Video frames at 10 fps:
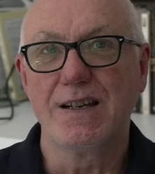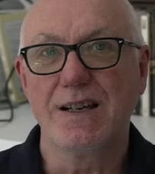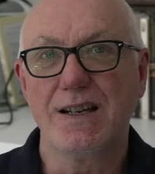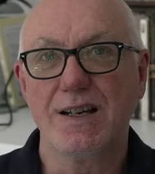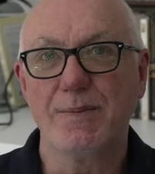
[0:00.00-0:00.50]

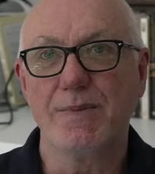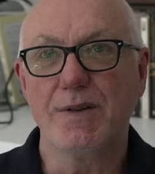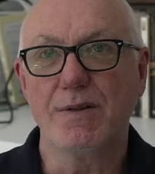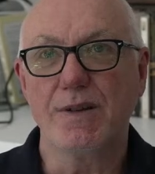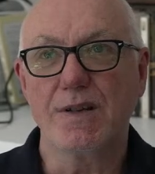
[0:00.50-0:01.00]

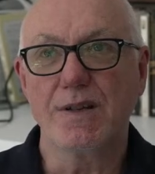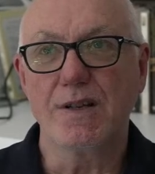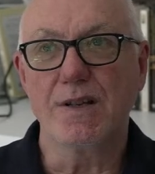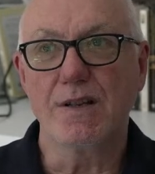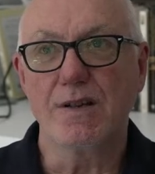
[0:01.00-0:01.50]

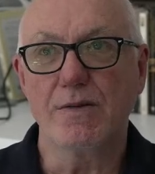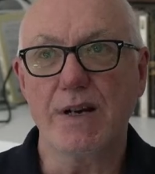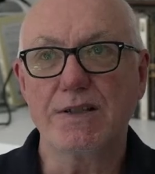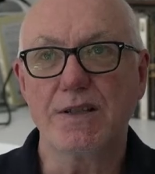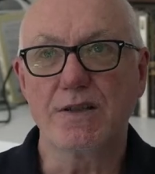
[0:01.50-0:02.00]
The
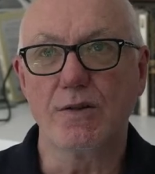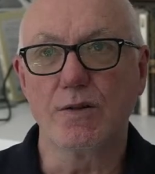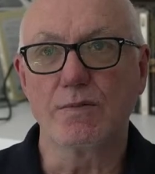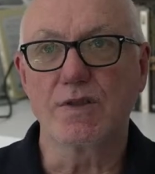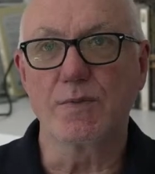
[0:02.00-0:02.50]
rest is
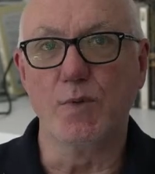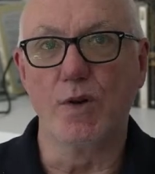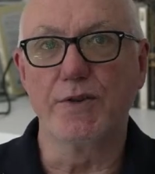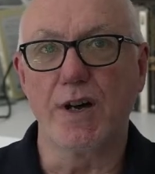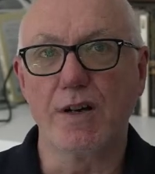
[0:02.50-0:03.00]
all
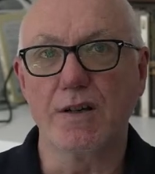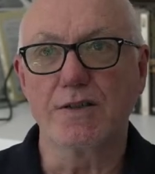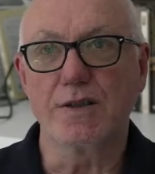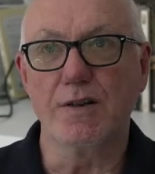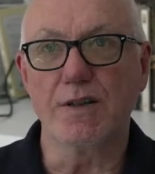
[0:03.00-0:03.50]
small
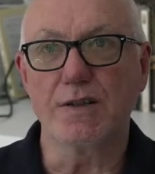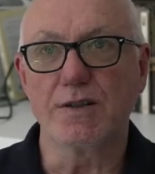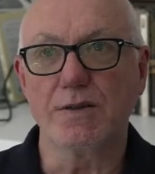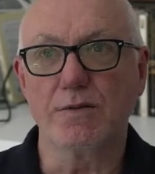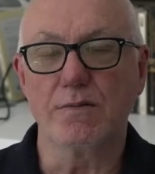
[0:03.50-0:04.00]
dollars going
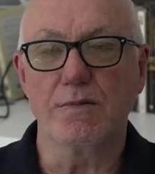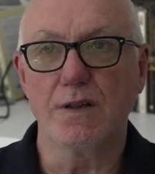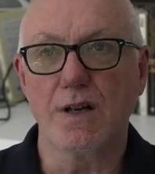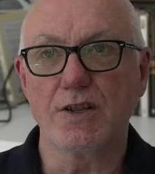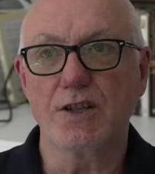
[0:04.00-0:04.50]
to a
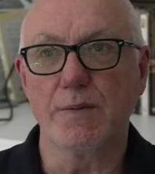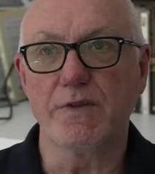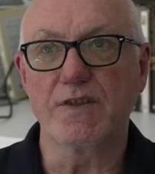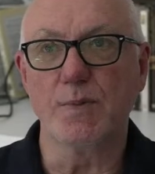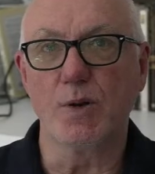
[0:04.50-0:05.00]
large number
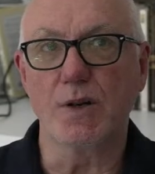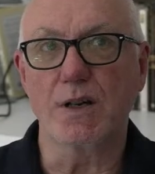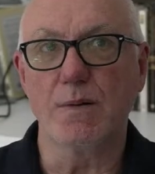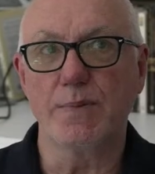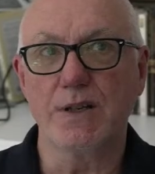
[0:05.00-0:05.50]
of smaller
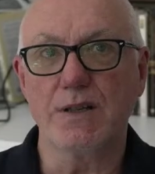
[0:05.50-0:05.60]
companies.